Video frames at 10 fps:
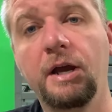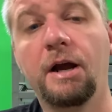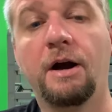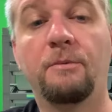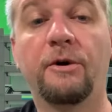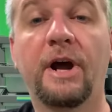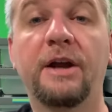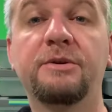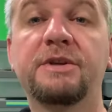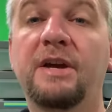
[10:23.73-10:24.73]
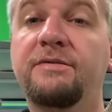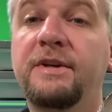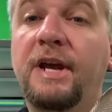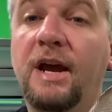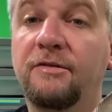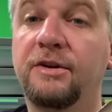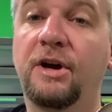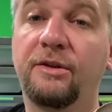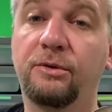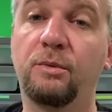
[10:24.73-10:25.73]
What I do is I feed every
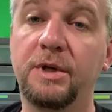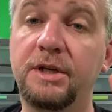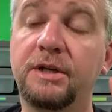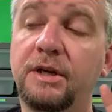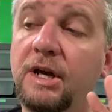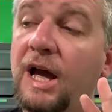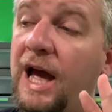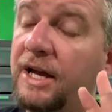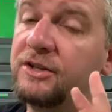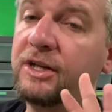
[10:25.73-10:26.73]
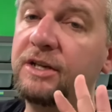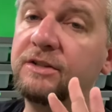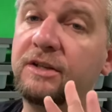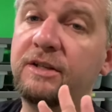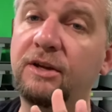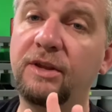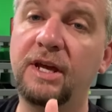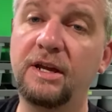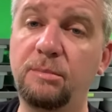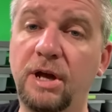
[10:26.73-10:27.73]
other week. Hatchlings, until they
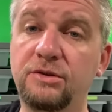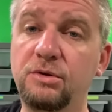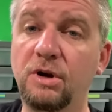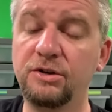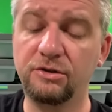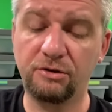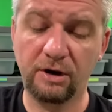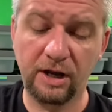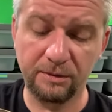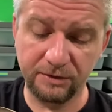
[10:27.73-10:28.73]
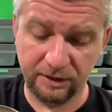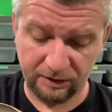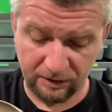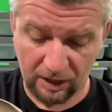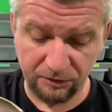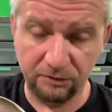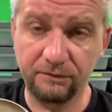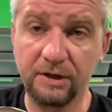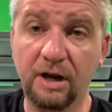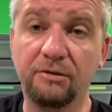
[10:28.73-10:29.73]
hit about 200 grams, I do
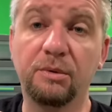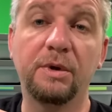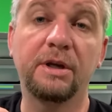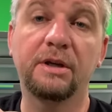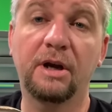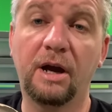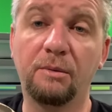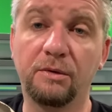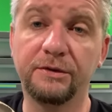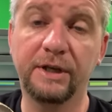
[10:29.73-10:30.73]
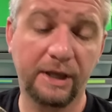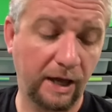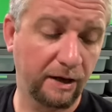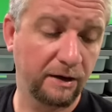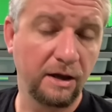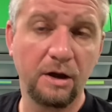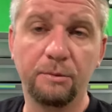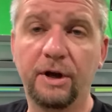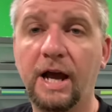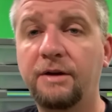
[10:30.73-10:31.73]
feed every week. I will say that.
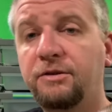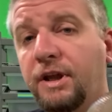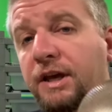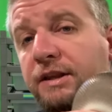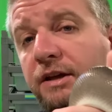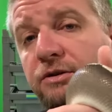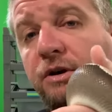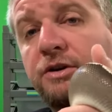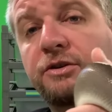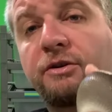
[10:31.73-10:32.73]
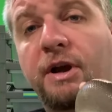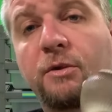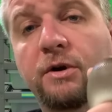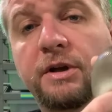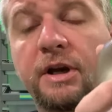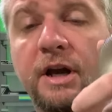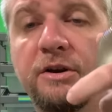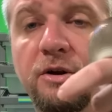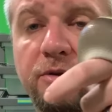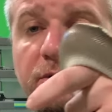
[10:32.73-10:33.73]
But after they hit that 200 gram mark and I
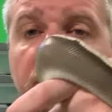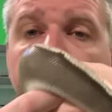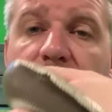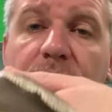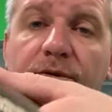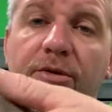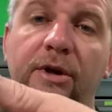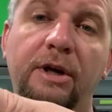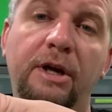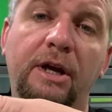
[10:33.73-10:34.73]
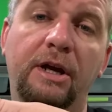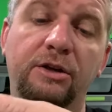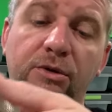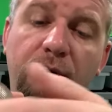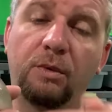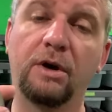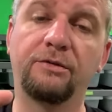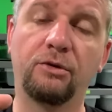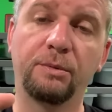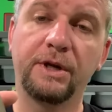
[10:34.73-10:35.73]
know they're on food and doing well
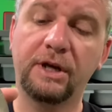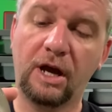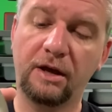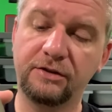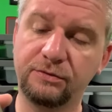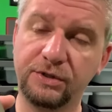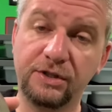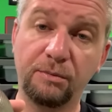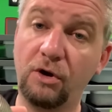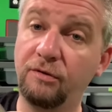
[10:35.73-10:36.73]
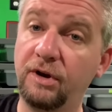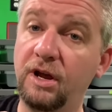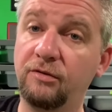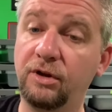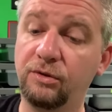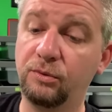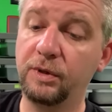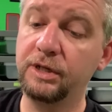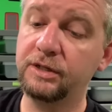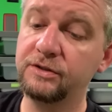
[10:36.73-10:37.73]
for me, I switch them over to every other
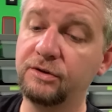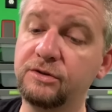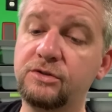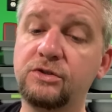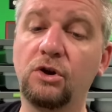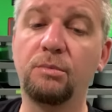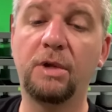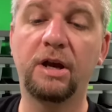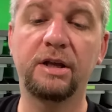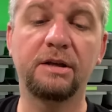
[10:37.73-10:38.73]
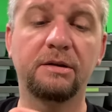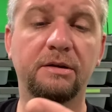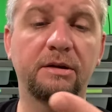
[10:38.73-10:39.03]
week, because there's so many